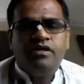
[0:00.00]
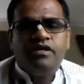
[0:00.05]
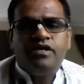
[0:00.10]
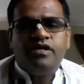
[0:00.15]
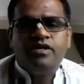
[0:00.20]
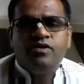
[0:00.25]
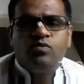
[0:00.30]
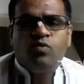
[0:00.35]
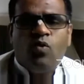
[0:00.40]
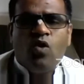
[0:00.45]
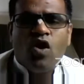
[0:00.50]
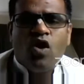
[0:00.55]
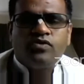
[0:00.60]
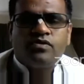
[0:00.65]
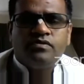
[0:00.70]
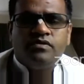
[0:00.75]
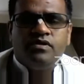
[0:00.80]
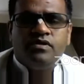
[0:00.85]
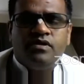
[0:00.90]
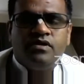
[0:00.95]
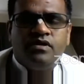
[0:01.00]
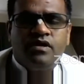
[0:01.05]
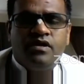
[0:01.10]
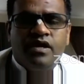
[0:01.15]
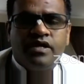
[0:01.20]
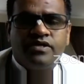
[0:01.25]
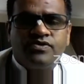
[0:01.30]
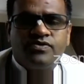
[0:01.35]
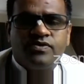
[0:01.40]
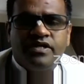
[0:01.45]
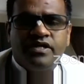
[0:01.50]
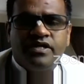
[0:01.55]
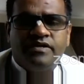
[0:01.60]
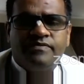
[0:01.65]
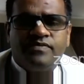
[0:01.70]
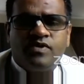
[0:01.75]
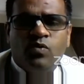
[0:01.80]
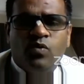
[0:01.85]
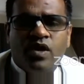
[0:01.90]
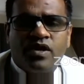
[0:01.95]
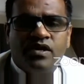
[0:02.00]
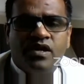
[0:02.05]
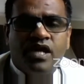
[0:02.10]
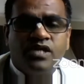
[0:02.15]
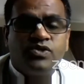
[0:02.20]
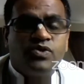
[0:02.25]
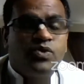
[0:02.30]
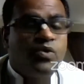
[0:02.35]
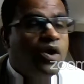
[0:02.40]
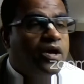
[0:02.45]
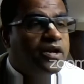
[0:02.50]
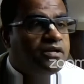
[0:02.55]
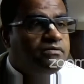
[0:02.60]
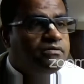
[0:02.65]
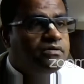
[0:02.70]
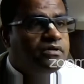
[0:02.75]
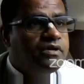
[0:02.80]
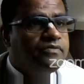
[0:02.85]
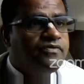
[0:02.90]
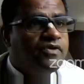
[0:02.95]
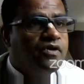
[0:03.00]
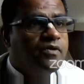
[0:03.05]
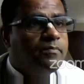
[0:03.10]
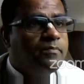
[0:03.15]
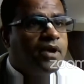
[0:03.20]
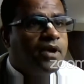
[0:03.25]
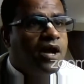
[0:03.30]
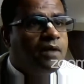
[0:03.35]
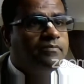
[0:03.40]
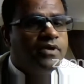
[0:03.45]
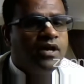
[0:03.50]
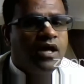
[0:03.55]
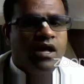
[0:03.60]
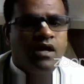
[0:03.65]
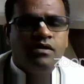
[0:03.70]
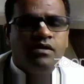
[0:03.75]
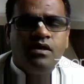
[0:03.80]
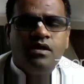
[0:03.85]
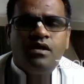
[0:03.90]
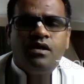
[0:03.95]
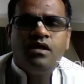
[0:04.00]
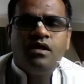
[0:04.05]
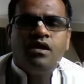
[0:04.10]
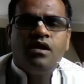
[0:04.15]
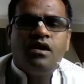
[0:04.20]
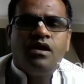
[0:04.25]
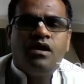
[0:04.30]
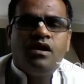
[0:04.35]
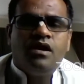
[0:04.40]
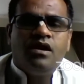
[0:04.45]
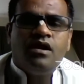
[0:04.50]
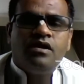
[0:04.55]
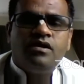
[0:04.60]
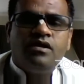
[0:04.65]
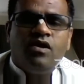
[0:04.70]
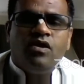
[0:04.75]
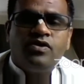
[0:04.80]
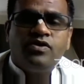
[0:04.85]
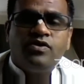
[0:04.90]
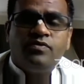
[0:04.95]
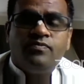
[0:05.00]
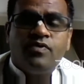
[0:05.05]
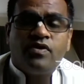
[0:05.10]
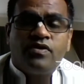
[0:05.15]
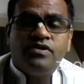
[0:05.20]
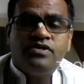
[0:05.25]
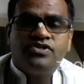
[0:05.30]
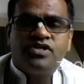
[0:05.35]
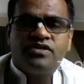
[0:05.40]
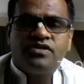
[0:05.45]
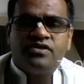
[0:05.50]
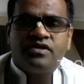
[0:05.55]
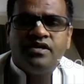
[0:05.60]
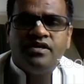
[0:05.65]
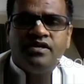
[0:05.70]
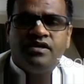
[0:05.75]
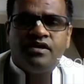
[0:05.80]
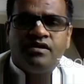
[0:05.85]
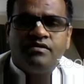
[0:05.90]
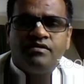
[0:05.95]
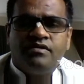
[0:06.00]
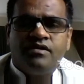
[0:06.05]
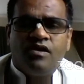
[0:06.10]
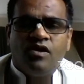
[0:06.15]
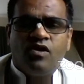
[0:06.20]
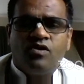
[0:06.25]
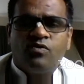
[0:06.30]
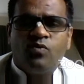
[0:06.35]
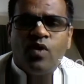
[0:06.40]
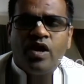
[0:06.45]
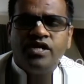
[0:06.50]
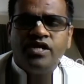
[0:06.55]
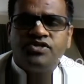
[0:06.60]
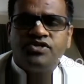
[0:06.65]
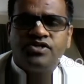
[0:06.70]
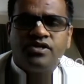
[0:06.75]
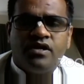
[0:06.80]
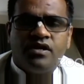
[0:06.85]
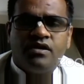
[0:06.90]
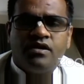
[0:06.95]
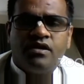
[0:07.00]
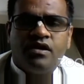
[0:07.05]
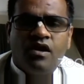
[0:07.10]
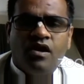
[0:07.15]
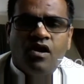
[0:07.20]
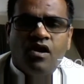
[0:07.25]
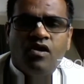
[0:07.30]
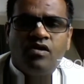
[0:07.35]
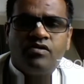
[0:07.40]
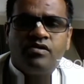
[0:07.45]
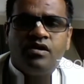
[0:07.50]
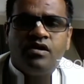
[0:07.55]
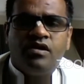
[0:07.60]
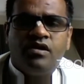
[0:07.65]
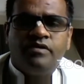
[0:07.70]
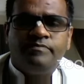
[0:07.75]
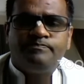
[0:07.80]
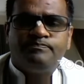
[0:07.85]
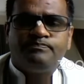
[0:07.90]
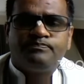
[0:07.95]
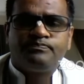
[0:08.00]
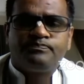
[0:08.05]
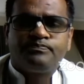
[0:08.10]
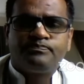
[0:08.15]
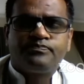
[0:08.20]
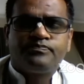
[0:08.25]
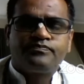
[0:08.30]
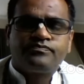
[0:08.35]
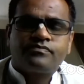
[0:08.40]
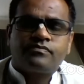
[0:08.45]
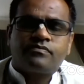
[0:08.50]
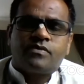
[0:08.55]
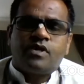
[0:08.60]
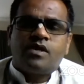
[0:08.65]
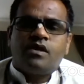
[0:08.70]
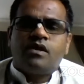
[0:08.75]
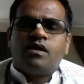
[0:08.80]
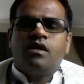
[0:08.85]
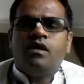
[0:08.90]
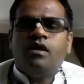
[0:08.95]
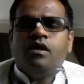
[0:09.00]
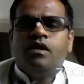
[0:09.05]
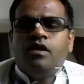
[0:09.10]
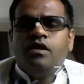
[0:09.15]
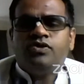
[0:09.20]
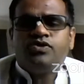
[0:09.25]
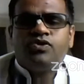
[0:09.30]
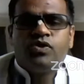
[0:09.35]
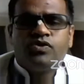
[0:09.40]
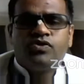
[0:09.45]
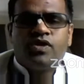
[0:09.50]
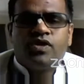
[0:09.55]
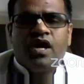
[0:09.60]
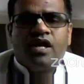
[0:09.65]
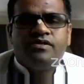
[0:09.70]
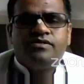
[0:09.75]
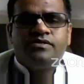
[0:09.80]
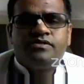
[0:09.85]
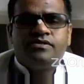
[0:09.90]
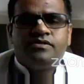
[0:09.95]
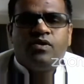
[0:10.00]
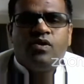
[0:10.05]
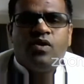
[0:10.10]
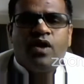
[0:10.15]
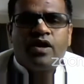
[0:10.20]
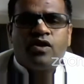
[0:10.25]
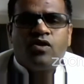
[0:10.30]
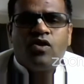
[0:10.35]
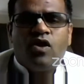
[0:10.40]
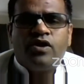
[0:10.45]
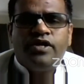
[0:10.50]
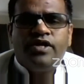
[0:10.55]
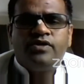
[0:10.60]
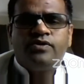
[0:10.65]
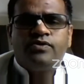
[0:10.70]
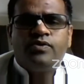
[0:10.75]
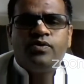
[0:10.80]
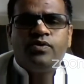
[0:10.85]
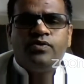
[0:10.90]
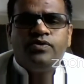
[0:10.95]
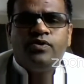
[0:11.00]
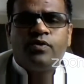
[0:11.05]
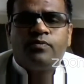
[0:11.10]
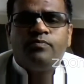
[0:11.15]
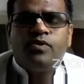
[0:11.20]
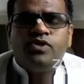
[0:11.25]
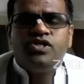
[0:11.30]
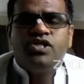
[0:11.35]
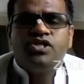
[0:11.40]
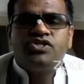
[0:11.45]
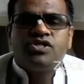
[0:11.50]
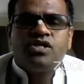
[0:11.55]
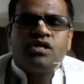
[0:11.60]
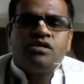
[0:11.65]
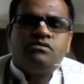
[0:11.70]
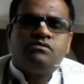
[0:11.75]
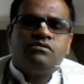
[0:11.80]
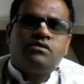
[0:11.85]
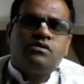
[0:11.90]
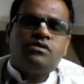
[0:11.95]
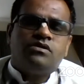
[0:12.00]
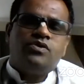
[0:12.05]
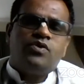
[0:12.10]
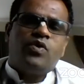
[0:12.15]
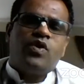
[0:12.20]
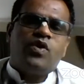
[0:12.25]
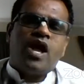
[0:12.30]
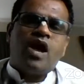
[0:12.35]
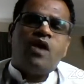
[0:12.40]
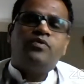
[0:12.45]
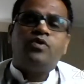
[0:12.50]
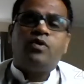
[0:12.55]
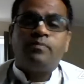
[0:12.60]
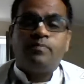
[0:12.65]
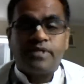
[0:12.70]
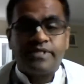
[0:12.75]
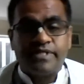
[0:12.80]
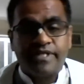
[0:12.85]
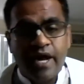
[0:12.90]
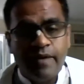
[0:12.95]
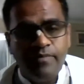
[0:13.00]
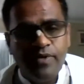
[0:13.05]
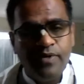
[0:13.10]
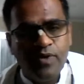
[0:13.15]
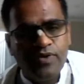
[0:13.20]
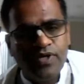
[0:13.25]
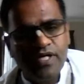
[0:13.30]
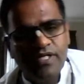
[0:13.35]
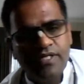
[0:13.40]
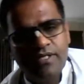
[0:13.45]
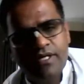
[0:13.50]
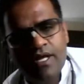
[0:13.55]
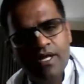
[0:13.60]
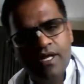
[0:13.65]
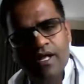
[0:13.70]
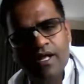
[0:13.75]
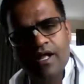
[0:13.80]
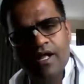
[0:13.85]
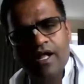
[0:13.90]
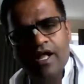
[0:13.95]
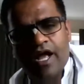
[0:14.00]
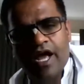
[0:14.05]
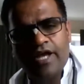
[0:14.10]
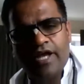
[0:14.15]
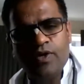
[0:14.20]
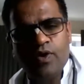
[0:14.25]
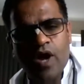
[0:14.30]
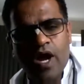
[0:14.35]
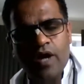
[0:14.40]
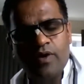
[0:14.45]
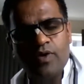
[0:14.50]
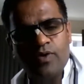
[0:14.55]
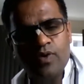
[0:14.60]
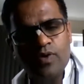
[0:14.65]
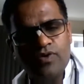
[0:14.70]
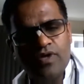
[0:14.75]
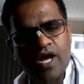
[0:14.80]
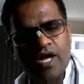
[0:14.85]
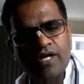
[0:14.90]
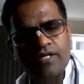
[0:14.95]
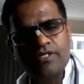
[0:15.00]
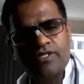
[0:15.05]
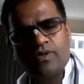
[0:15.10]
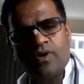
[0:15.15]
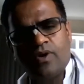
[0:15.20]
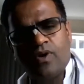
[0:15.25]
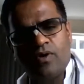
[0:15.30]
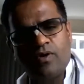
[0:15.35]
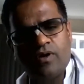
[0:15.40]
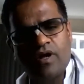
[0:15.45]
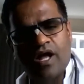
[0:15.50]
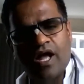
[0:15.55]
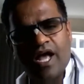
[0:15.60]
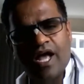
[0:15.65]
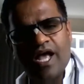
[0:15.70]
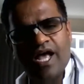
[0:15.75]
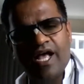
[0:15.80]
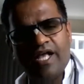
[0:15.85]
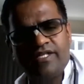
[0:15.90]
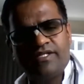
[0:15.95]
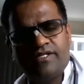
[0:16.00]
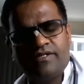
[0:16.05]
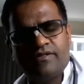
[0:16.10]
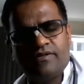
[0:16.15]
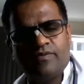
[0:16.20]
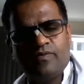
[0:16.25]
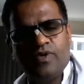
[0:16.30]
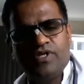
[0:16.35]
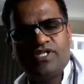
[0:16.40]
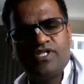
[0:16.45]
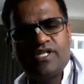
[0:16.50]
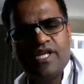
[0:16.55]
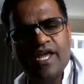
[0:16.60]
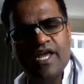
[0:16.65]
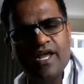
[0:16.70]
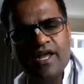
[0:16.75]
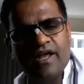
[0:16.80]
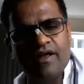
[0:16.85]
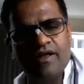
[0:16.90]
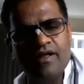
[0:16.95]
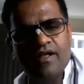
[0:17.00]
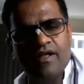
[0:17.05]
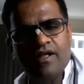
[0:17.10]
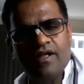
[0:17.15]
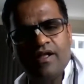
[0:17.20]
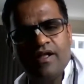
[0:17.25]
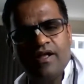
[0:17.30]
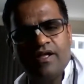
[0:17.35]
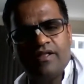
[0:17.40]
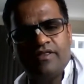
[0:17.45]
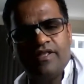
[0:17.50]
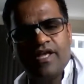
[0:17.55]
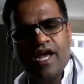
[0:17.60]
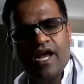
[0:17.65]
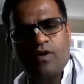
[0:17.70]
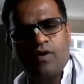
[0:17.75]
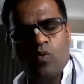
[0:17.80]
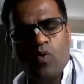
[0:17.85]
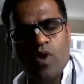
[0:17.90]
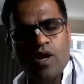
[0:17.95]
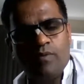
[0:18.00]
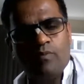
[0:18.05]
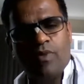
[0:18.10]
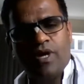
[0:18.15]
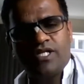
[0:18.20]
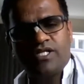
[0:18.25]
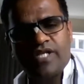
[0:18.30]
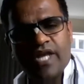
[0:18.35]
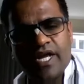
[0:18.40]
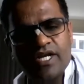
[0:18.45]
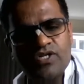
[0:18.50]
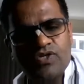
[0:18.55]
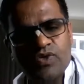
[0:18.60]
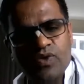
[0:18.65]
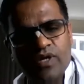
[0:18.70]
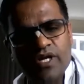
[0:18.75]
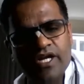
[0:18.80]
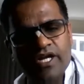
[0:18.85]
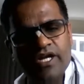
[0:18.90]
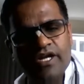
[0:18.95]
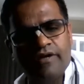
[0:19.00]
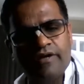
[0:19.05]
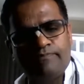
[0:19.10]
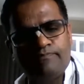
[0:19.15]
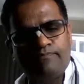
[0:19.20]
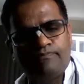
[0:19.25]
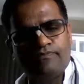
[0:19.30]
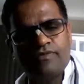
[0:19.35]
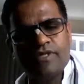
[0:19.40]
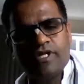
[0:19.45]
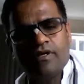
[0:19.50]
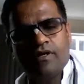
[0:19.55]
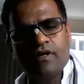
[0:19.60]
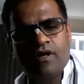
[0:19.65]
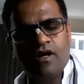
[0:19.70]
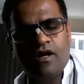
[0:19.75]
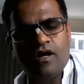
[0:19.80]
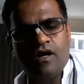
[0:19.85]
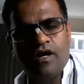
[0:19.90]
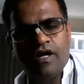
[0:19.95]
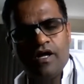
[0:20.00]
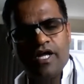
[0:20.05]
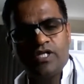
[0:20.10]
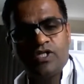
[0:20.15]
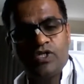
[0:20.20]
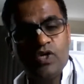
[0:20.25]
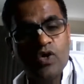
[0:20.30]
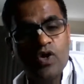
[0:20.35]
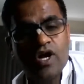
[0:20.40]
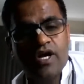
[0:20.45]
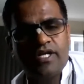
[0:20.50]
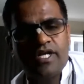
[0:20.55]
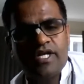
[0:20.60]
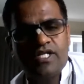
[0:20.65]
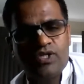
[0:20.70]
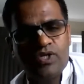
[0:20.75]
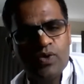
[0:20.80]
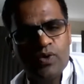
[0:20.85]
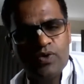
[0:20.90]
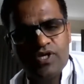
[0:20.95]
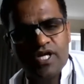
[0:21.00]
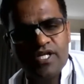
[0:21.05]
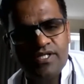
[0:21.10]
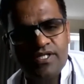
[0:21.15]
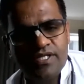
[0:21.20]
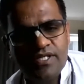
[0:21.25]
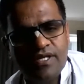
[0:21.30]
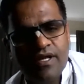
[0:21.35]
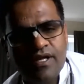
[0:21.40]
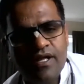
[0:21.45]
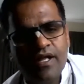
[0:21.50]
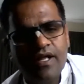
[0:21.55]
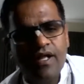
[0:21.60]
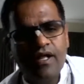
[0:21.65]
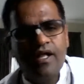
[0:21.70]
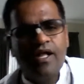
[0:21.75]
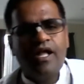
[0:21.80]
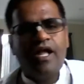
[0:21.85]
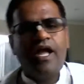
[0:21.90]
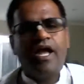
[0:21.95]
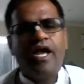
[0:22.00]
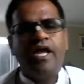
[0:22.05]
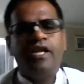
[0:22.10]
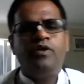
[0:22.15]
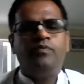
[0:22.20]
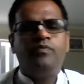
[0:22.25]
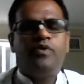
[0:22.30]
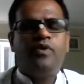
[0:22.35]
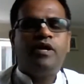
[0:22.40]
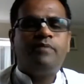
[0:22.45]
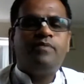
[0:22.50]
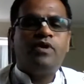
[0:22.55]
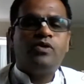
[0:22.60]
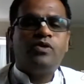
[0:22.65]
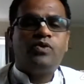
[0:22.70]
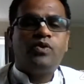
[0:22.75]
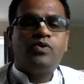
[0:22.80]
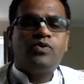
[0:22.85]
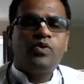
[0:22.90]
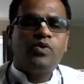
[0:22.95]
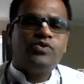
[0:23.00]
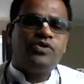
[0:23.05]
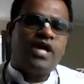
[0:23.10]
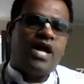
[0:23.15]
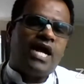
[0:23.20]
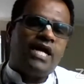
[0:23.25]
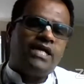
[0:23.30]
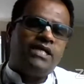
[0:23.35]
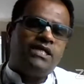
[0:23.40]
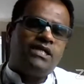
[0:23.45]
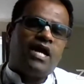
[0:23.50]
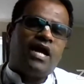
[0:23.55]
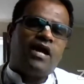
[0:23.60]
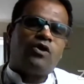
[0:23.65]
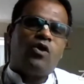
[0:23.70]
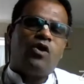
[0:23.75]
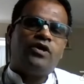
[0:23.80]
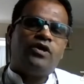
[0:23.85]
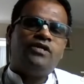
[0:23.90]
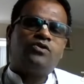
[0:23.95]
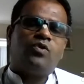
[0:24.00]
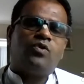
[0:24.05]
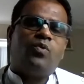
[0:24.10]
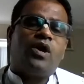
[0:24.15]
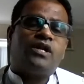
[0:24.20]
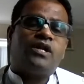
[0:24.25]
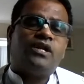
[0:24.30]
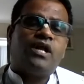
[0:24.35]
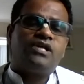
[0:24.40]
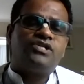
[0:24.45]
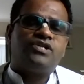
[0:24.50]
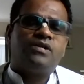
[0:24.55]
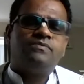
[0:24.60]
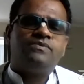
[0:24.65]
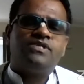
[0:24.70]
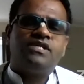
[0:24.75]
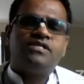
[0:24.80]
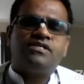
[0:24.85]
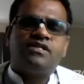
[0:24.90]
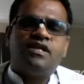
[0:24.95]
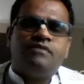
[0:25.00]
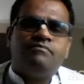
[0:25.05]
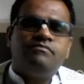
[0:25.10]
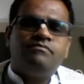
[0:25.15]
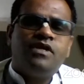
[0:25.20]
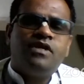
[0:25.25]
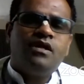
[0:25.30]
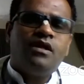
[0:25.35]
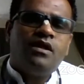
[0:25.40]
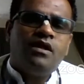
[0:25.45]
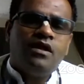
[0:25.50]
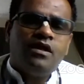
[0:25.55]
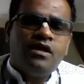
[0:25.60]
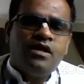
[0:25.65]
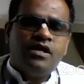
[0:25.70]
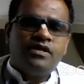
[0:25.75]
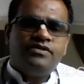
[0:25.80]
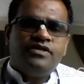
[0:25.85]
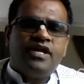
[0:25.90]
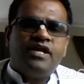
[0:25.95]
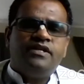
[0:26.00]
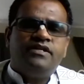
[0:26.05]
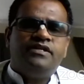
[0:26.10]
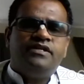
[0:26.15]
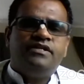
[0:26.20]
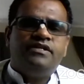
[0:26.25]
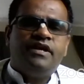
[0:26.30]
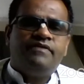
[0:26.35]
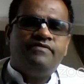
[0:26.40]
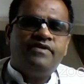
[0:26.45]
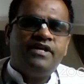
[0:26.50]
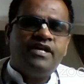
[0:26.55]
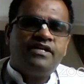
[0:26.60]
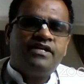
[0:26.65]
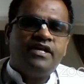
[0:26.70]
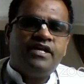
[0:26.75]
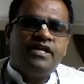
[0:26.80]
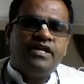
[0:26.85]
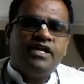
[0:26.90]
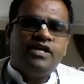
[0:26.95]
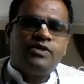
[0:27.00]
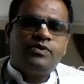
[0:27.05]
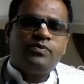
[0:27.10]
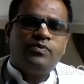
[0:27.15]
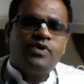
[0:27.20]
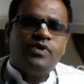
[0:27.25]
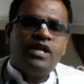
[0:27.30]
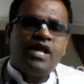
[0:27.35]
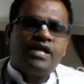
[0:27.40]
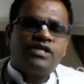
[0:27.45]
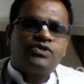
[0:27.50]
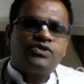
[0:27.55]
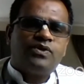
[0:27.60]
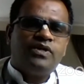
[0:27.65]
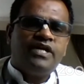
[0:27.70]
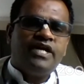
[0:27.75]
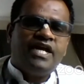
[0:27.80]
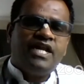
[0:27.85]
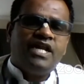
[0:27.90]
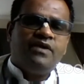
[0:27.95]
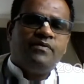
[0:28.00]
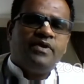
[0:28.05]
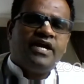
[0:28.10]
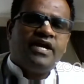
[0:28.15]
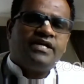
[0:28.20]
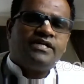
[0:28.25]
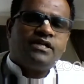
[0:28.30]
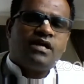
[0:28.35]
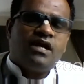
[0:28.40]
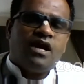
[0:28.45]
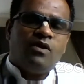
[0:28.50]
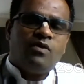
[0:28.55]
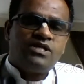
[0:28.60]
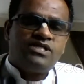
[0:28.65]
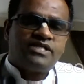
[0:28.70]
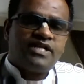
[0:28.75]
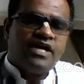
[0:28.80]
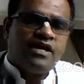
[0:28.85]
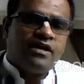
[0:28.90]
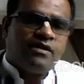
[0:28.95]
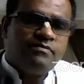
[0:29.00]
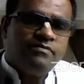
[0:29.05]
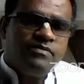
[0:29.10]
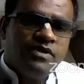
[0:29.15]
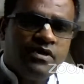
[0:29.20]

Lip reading: in what actually varnas you are in. If you are Brahmana, or if you are in Kshatriya or Vaishya or Chudras. So according to your position, you have your prescribed duties and you have to do that. So as we say that one must actually execute his duties, and if you're able to do that according to varnashram system, then definitely it will actually elevate ourselves